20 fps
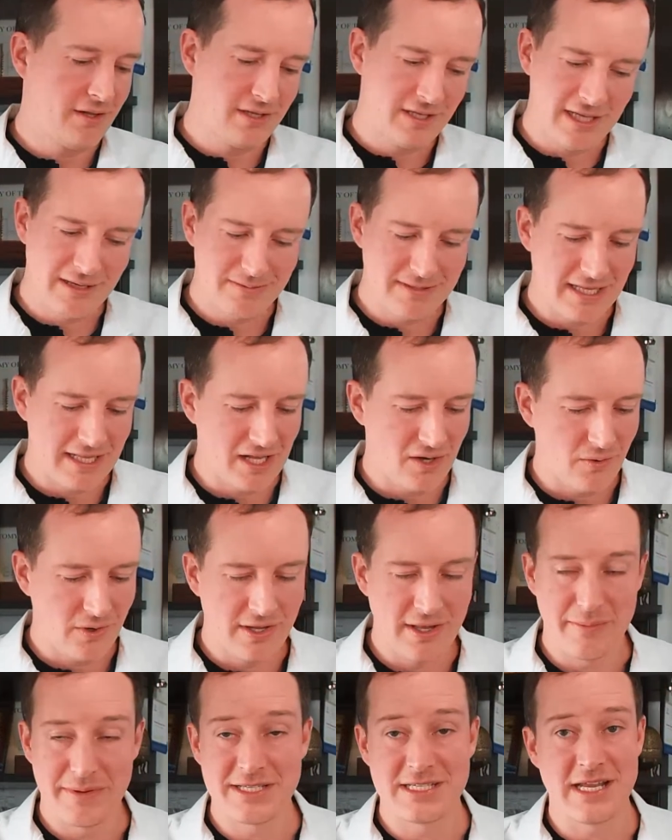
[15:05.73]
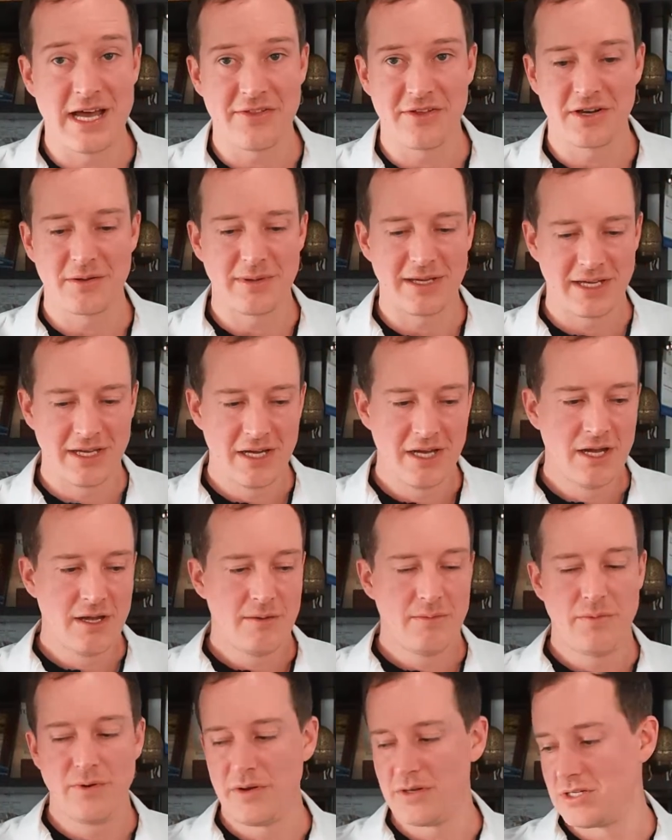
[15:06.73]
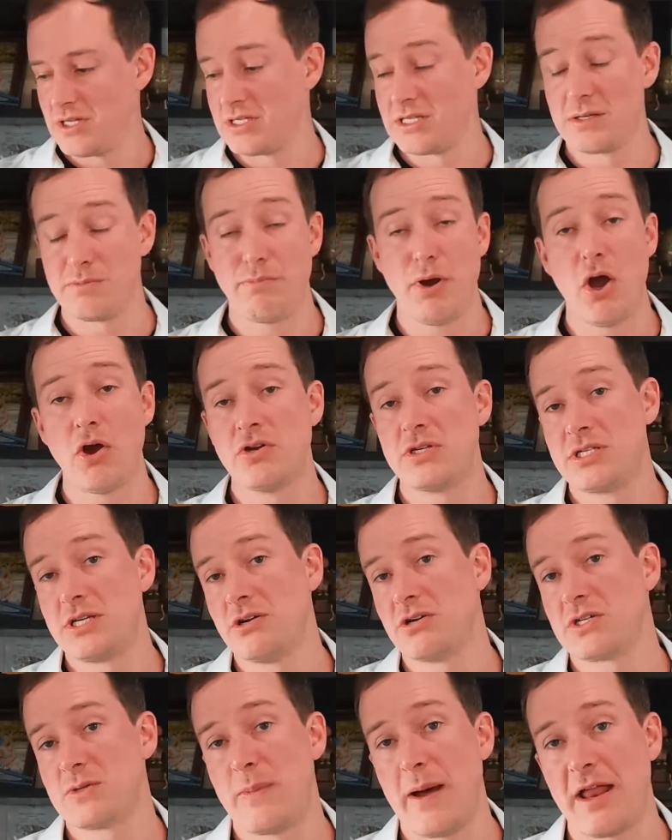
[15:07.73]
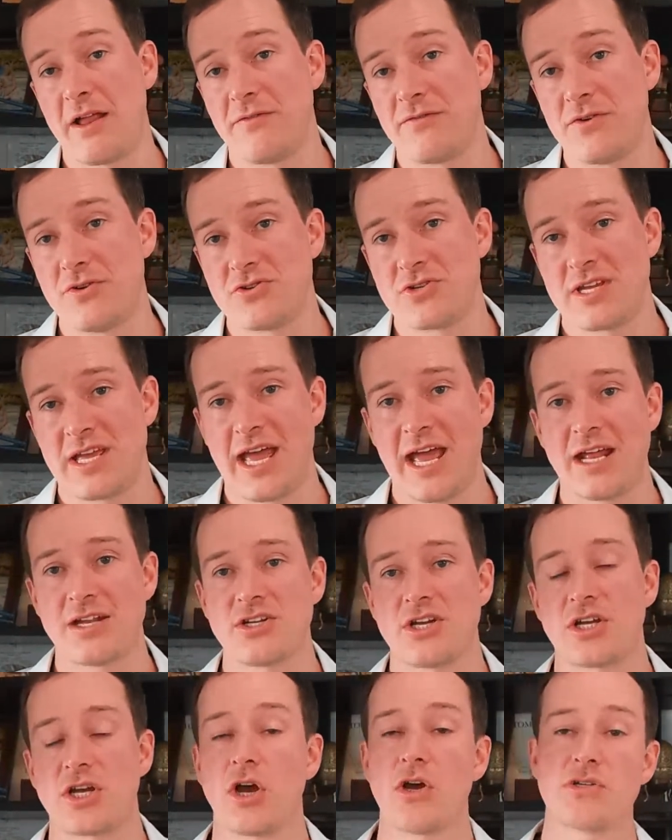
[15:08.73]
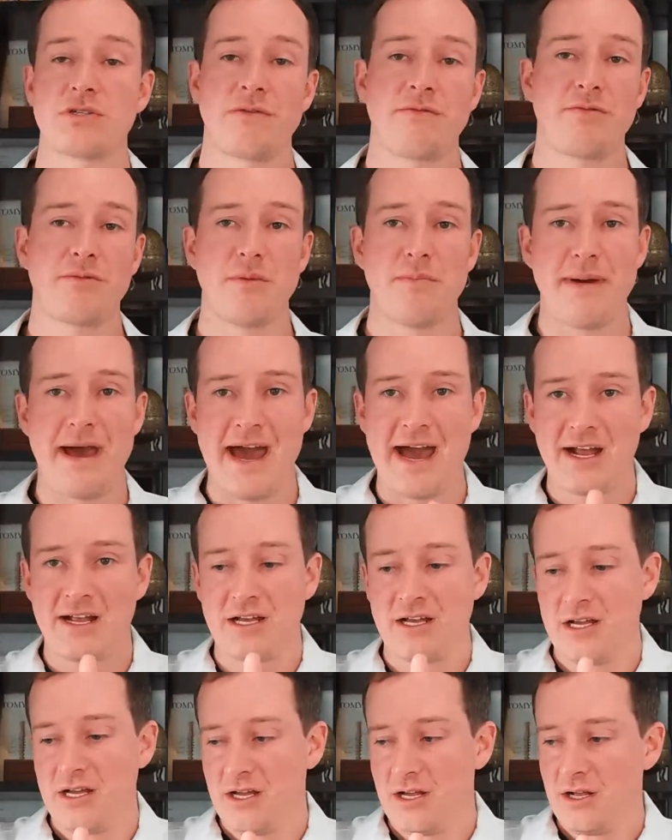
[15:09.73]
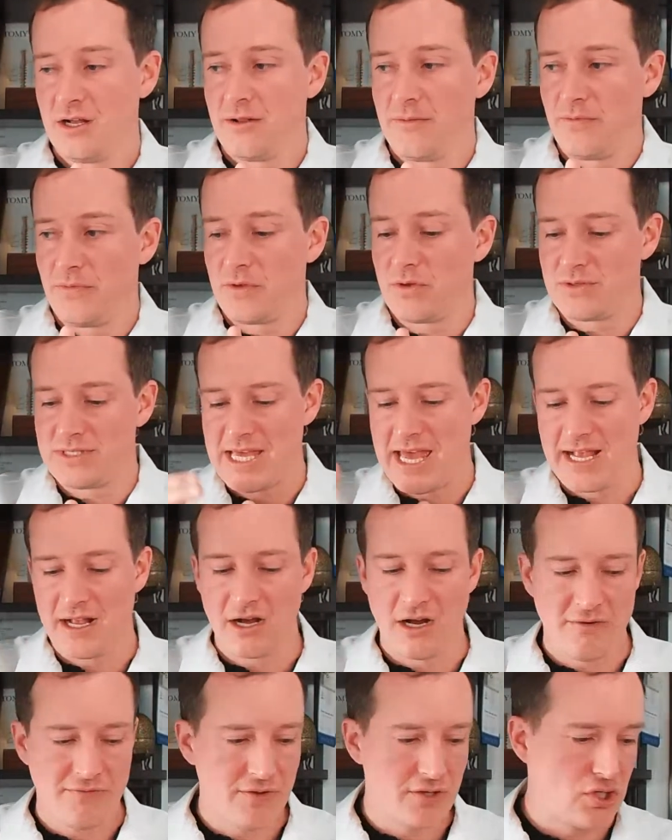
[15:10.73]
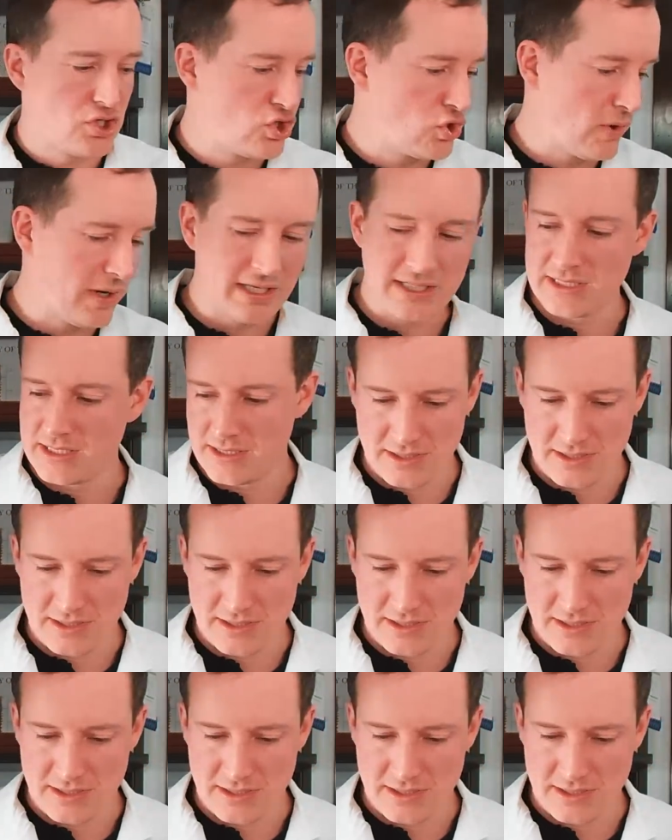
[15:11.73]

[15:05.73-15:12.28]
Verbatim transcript: keep saying that word. That means nothing to me. Pretty much it's a posterior spinal fusion cage. It goes on from the back. You take off the joint.